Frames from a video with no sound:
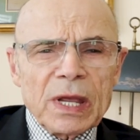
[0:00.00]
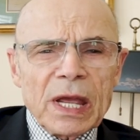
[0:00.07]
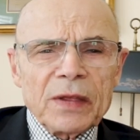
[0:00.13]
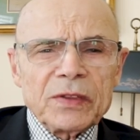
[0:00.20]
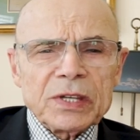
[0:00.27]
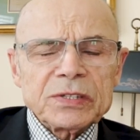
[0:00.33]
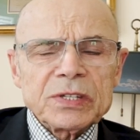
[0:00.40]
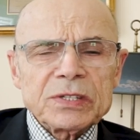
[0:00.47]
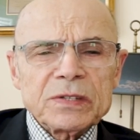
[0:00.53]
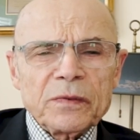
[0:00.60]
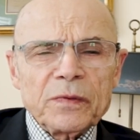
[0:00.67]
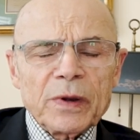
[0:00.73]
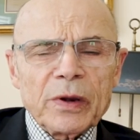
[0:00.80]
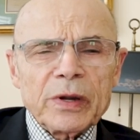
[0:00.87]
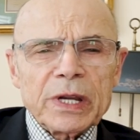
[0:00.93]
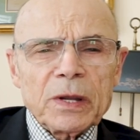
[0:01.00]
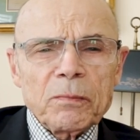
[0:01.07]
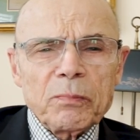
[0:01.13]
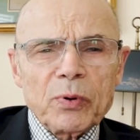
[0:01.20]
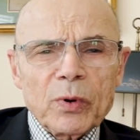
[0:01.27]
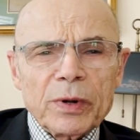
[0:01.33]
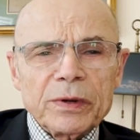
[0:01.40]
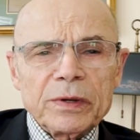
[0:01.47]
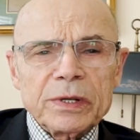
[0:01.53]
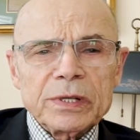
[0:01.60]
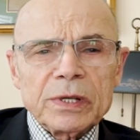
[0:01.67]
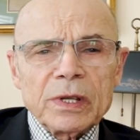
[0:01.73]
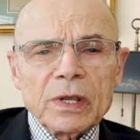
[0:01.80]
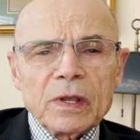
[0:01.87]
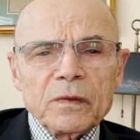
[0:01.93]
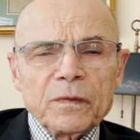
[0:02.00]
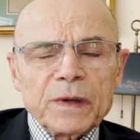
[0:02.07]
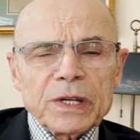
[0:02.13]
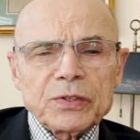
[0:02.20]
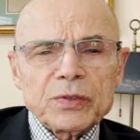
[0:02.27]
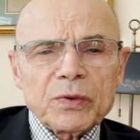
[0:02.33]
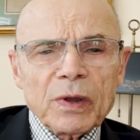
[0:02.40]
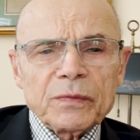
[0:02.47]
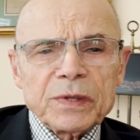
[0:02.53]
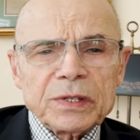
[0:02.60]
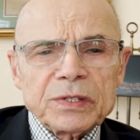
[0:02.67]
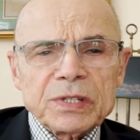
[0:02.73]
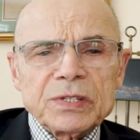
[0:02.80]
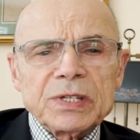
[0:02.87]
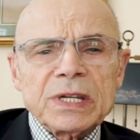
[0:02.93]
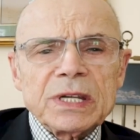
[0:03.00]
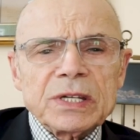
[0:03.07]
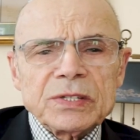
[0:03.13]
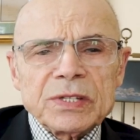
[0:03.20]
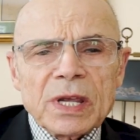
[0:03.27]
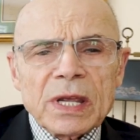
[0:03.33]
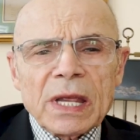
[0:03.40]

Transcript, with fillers: And this is a very important feature of the disease,